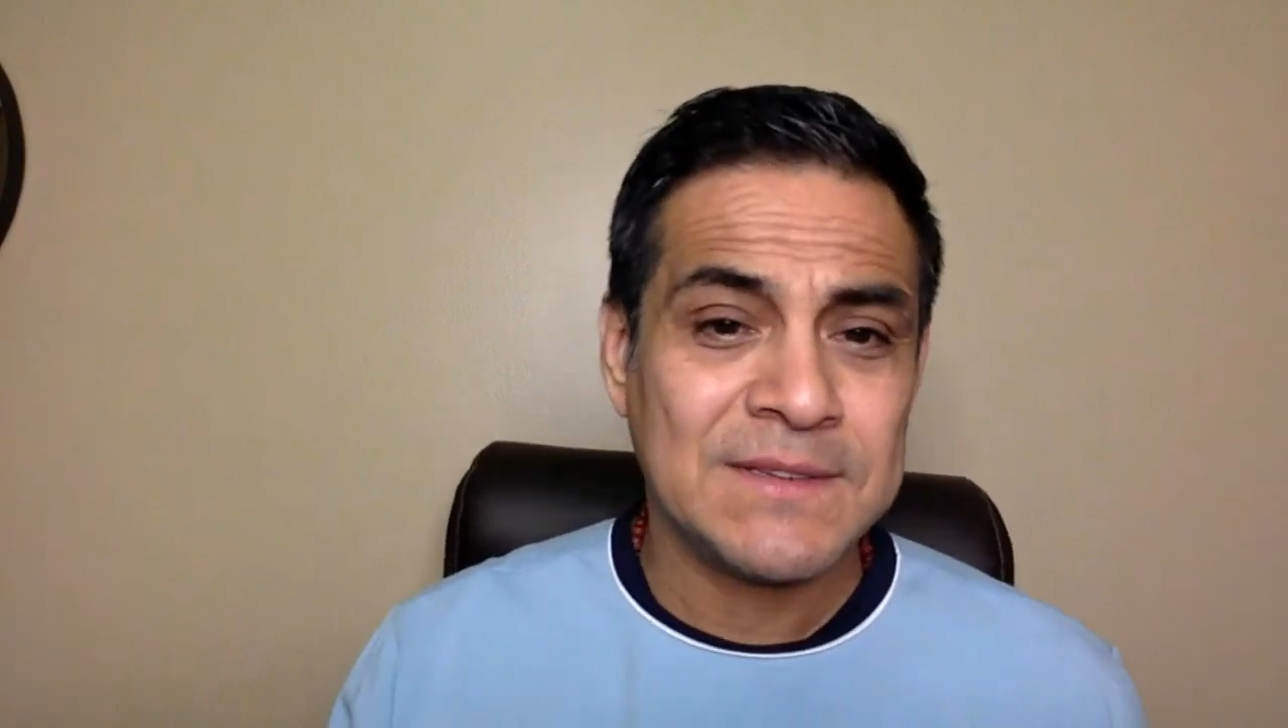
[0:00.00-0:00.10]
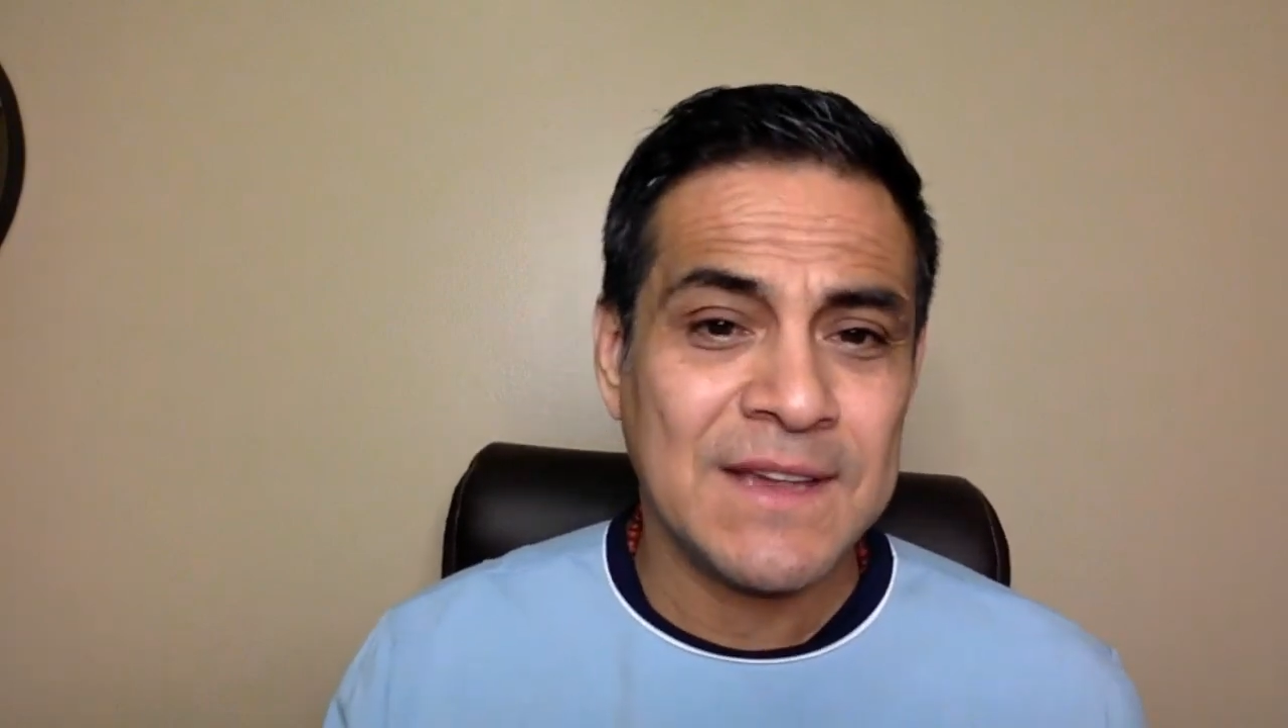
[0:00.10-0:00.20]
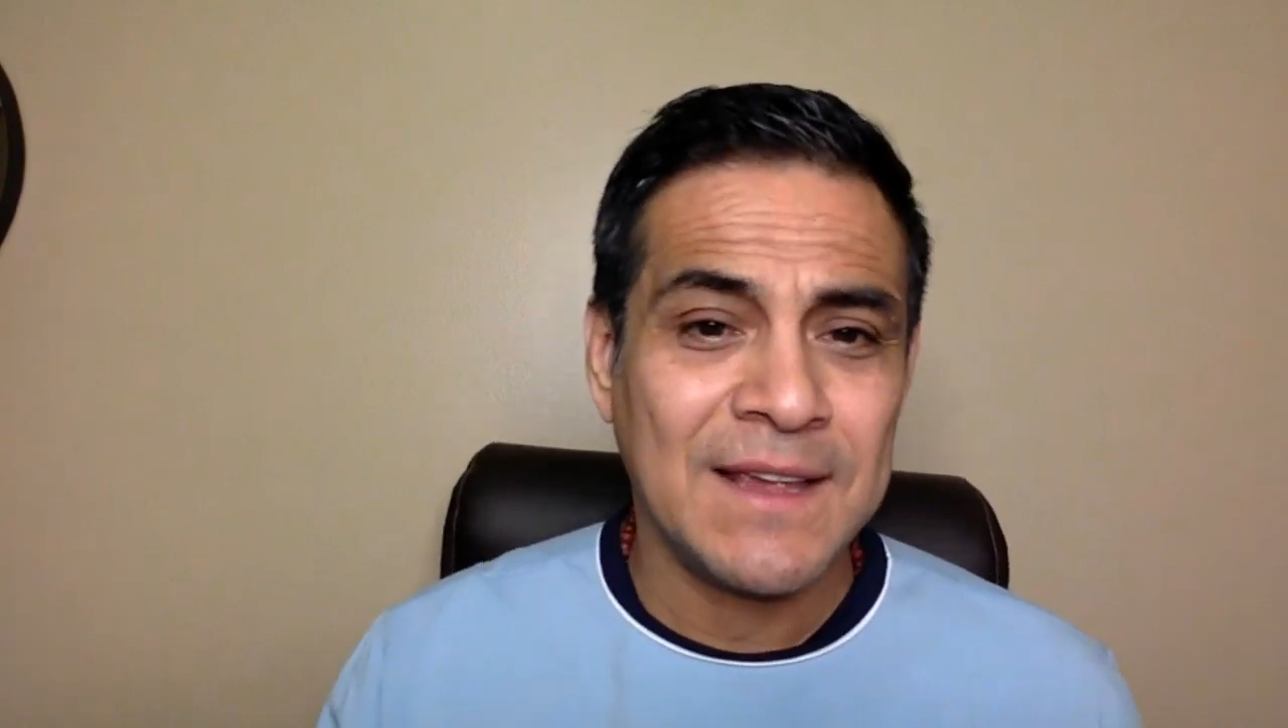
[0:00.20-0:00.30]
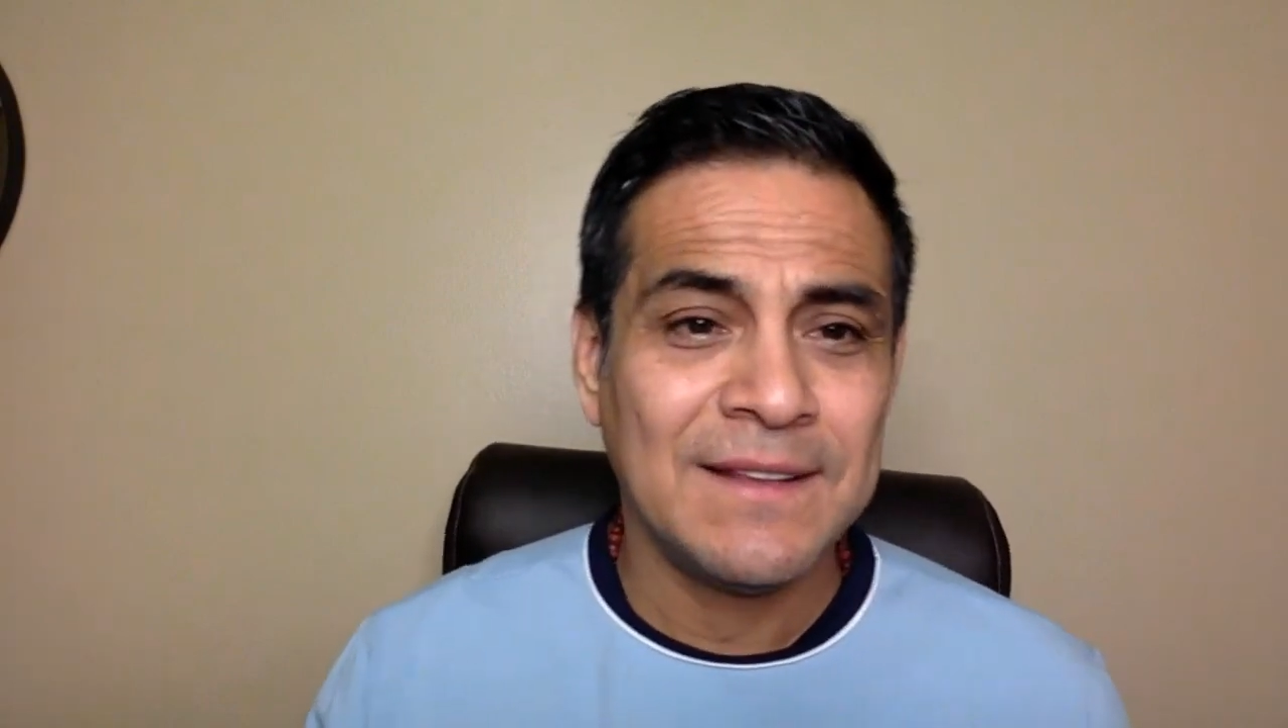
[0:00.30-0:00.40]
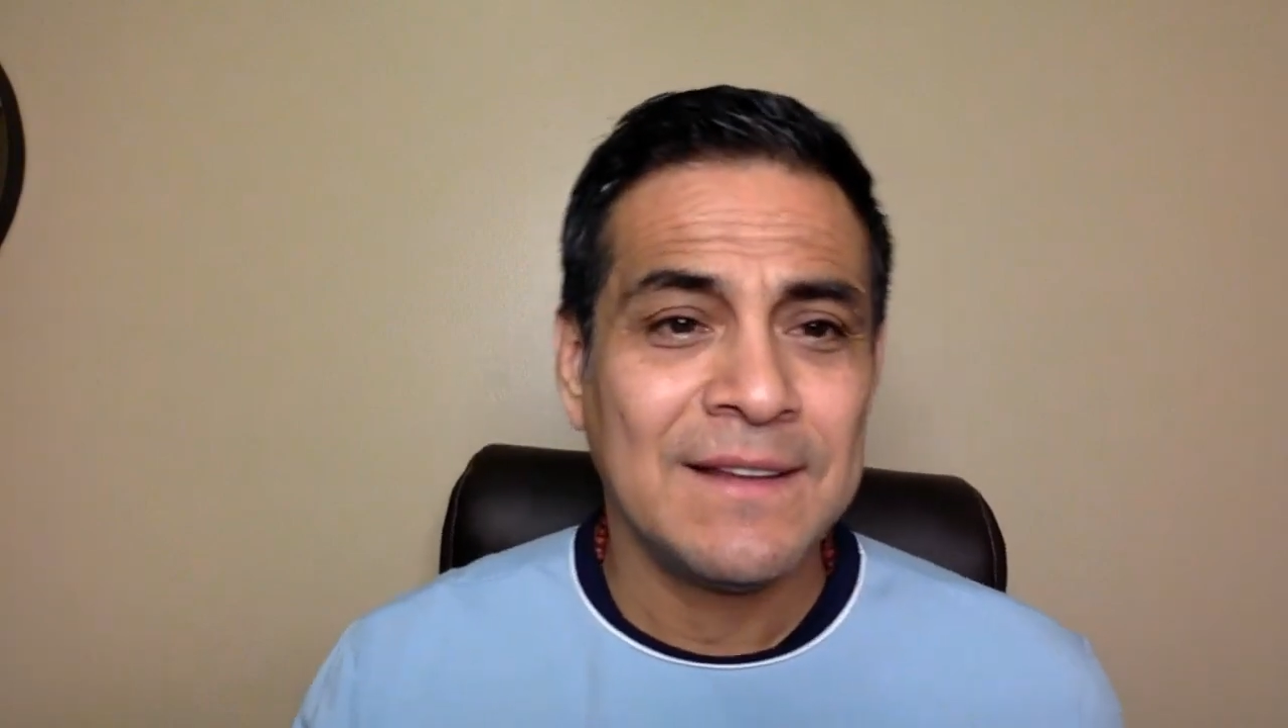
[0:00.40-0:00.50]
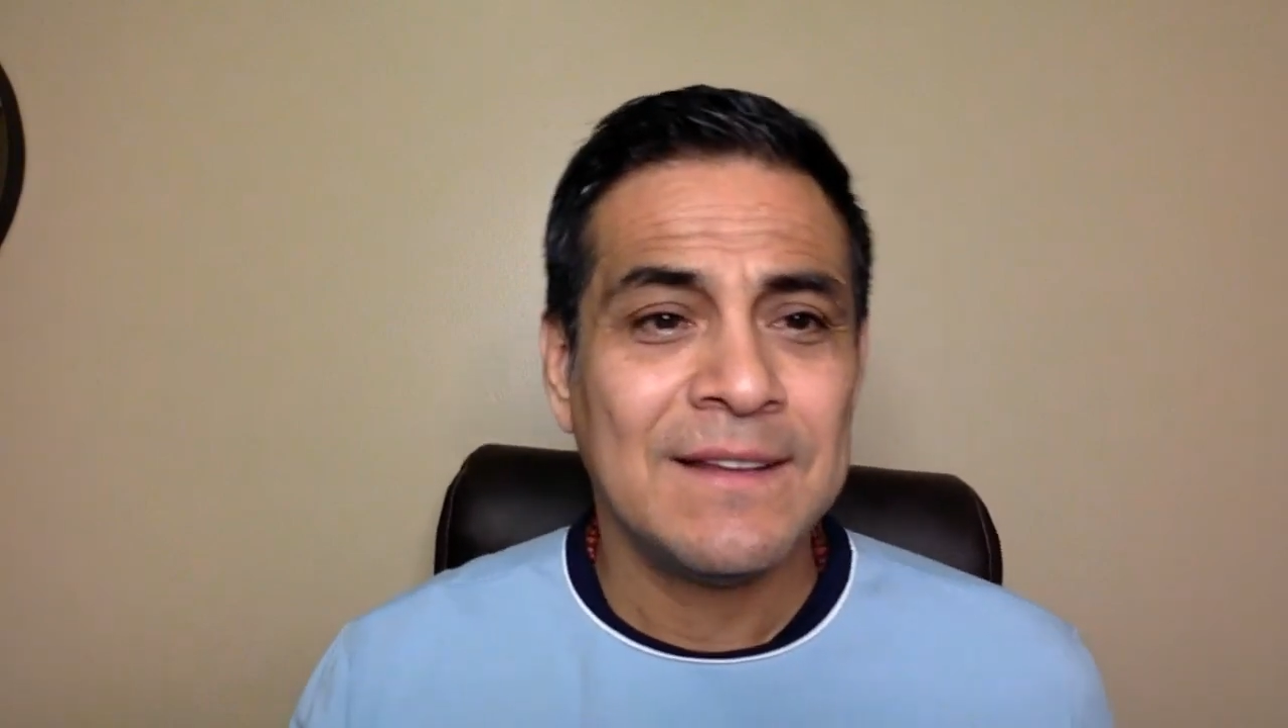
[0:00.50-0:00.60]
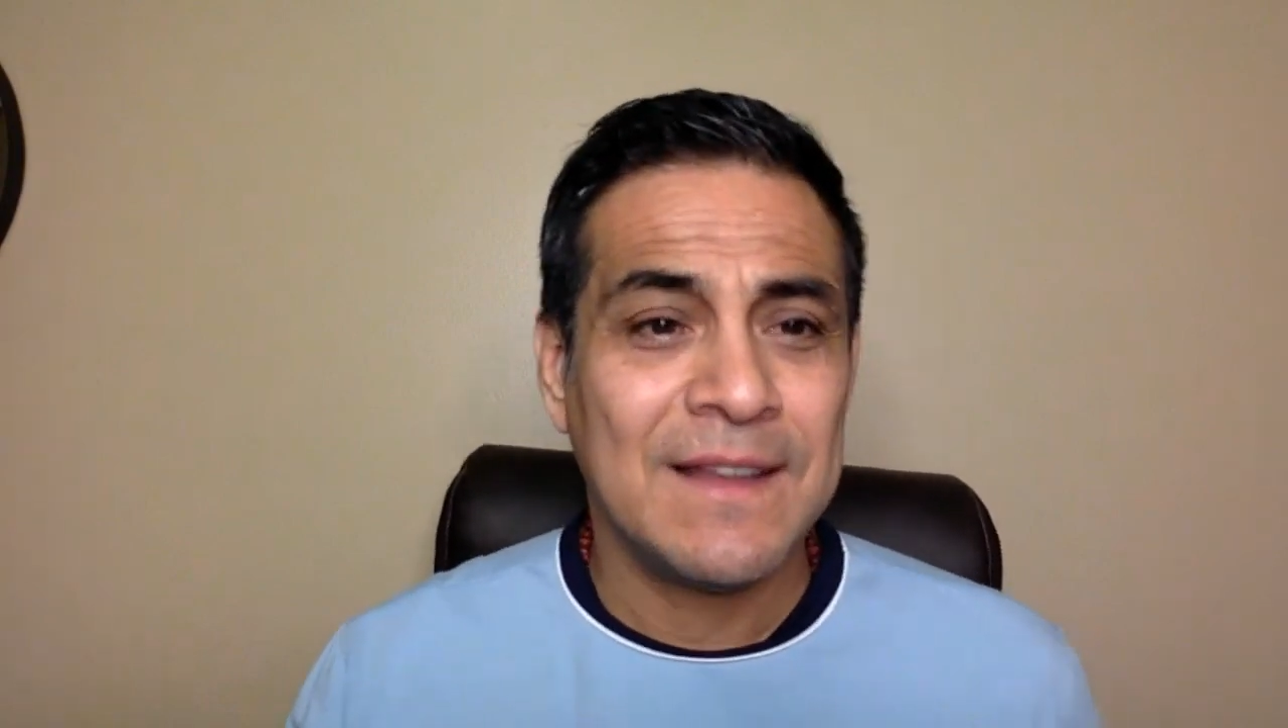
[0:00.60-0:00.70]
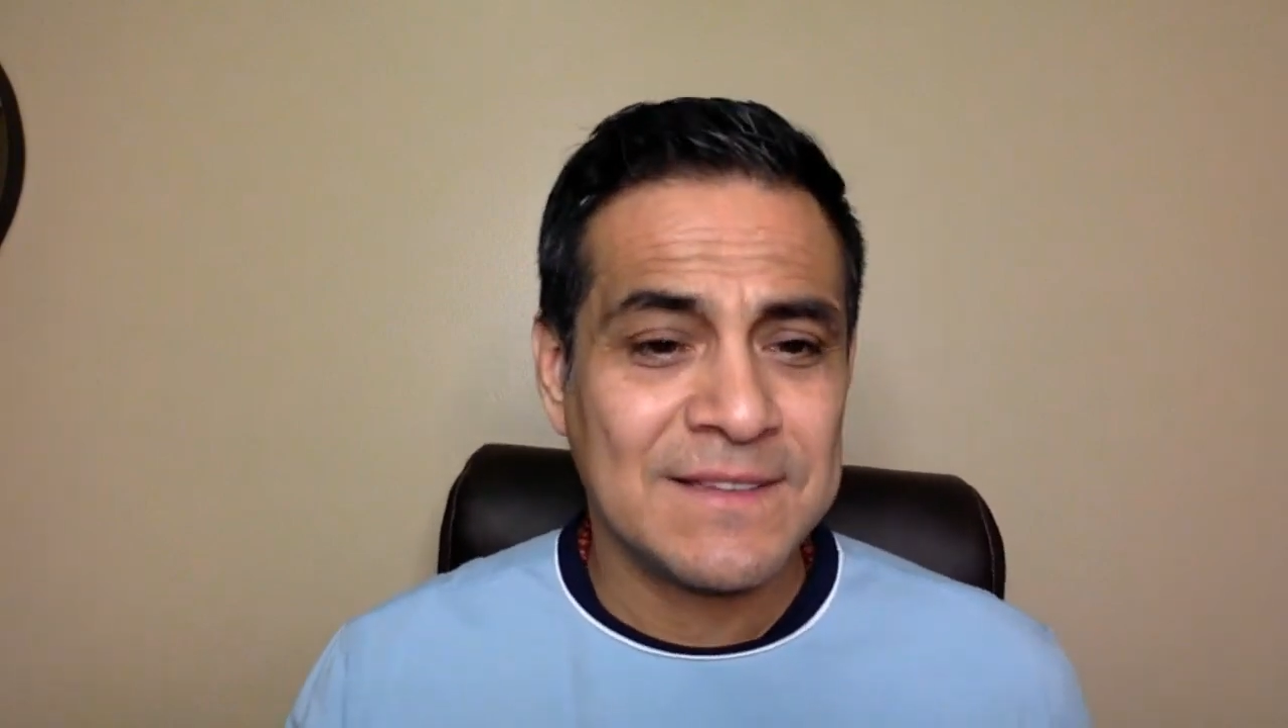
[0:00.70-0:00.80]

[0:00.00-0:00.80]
said,